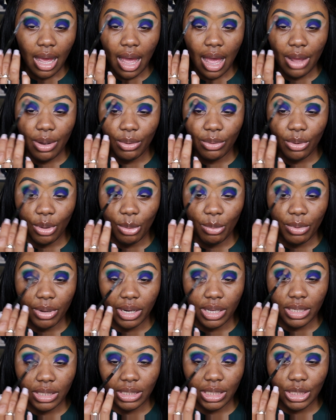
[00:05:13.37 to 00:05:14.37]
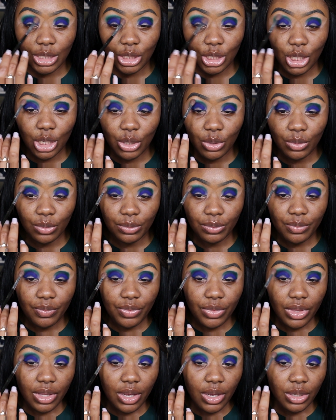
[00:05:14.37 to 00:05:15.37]
I don't know, but it's cute.
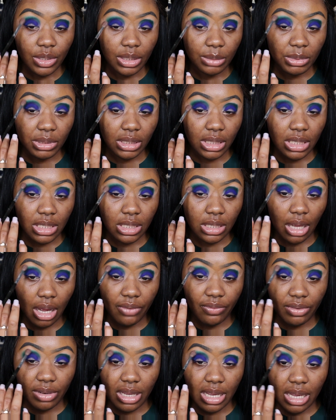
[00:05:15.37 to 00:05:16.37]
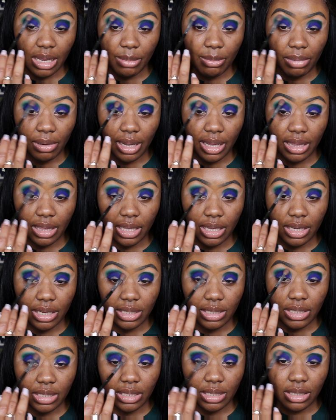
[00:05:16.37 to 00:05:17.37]
So I'm just gonna softly blend
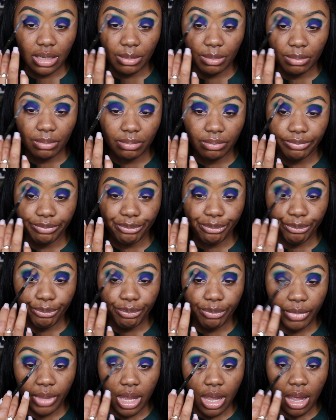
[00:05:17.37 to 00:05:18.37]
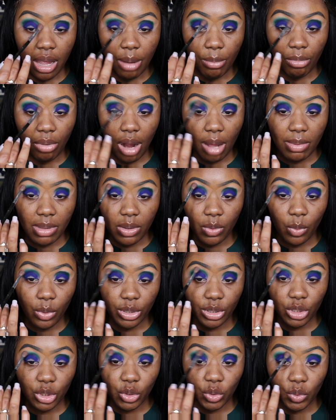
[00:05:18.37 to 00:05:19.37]
this. I'm probably
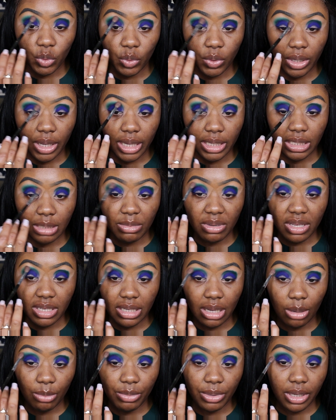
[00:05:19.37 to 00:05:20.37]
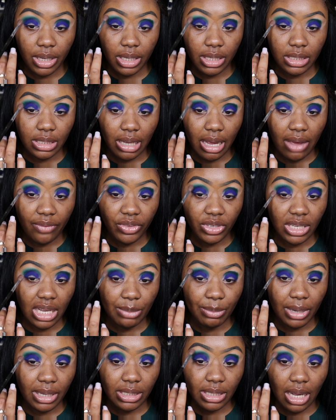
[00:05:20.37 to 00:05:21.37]
going to cut some of this out because I have to
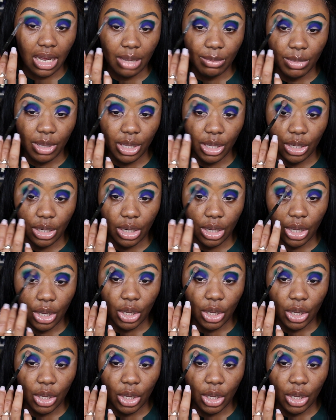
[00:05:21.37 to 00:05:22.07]
take my time and